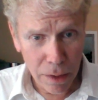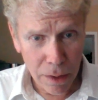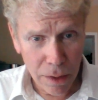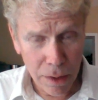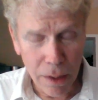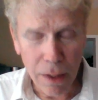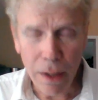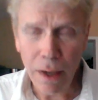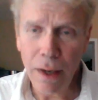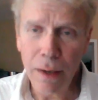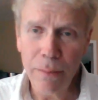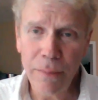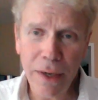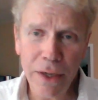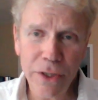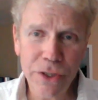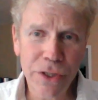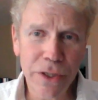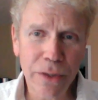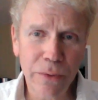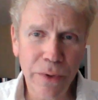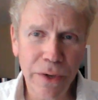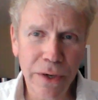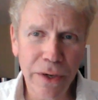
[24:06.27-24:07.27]
I'm not
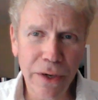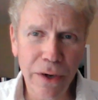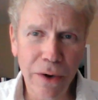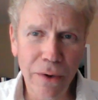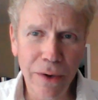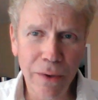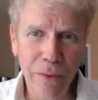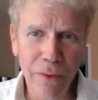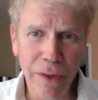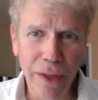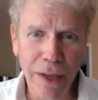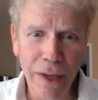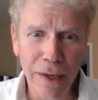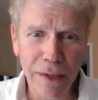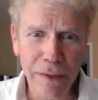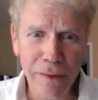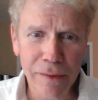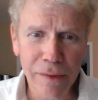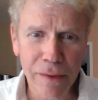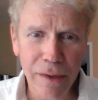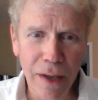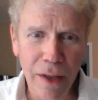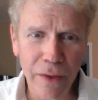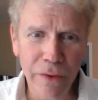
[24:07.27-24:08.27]
sure where you're going with that,
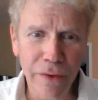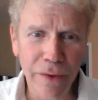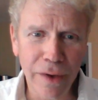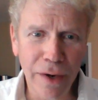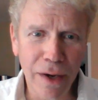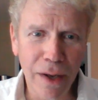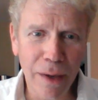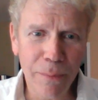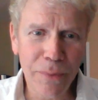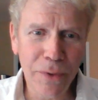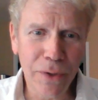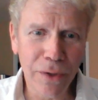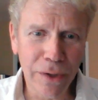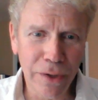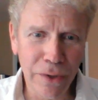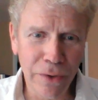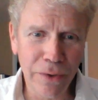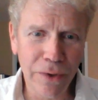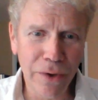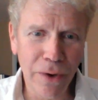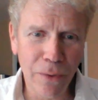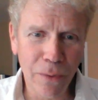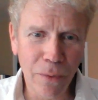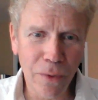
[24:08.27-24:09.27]
other than up your
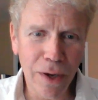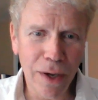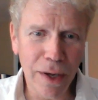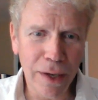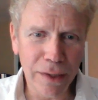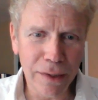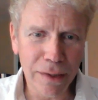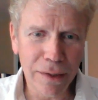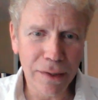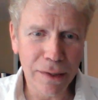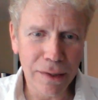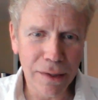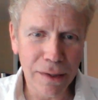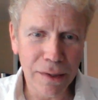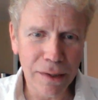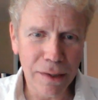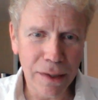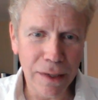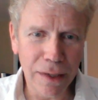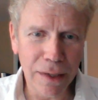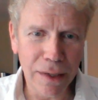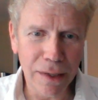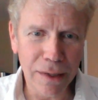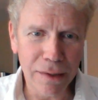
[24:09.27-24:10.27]
you-know-what.
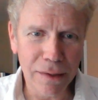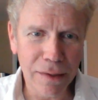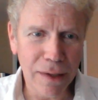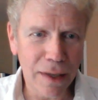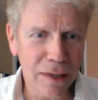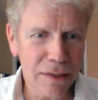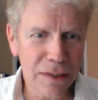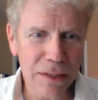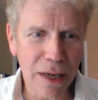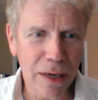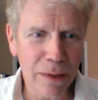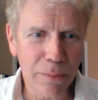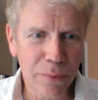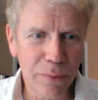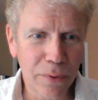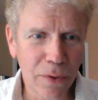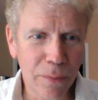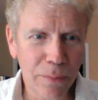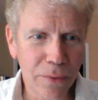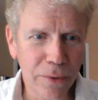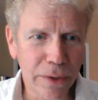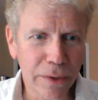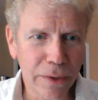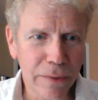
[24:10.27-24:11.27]
Yeah, that's not
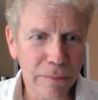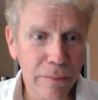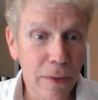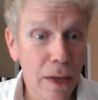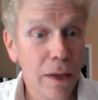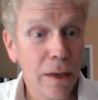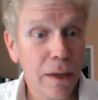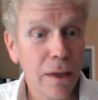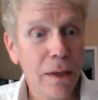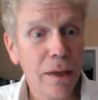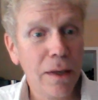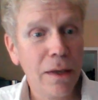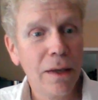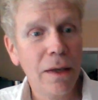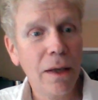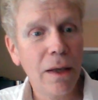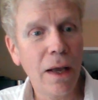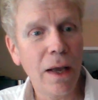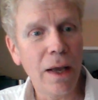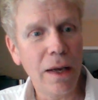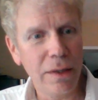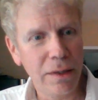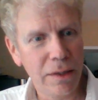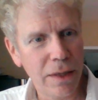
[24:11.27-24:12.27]
appropriate.
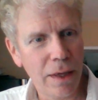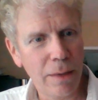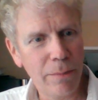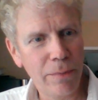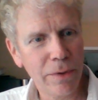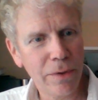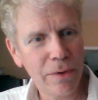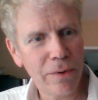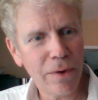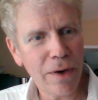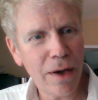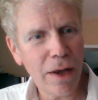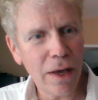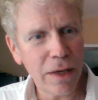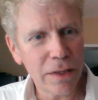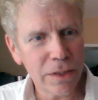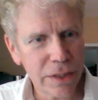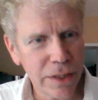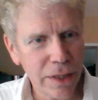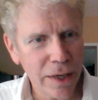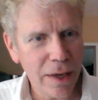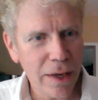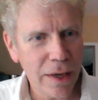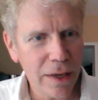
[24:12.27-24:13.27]
Uh, double
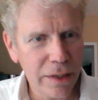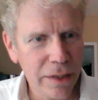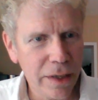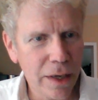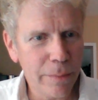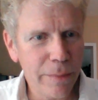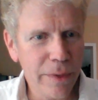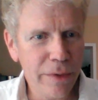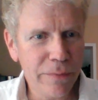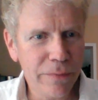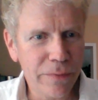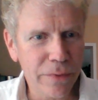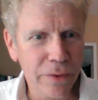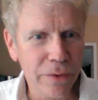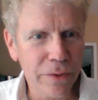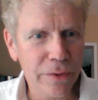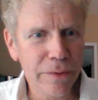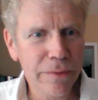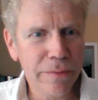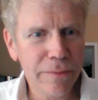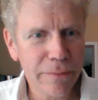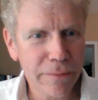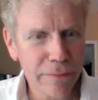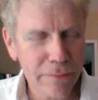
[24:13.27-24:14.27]
cross, yeah, yummy
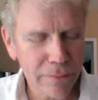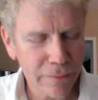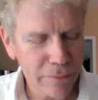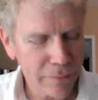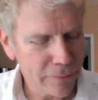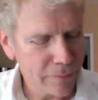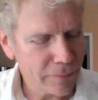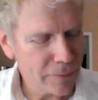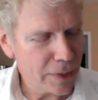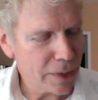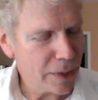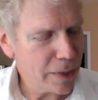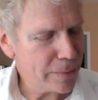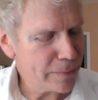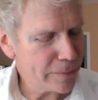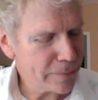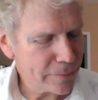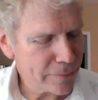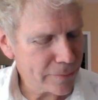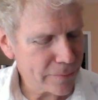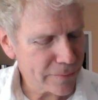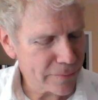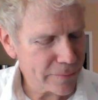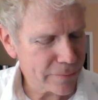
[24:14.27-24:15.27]
food. Yeah,
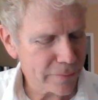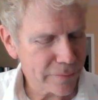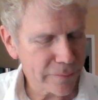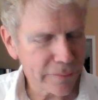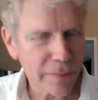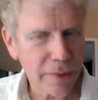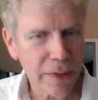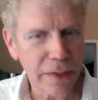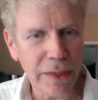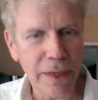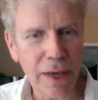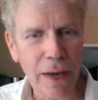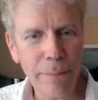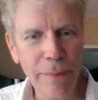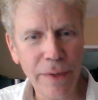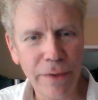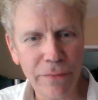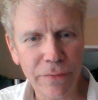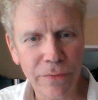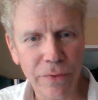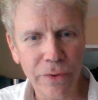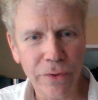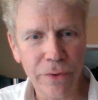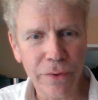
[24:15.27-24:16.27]
yummy
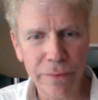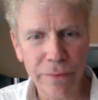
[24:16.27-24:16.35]
food.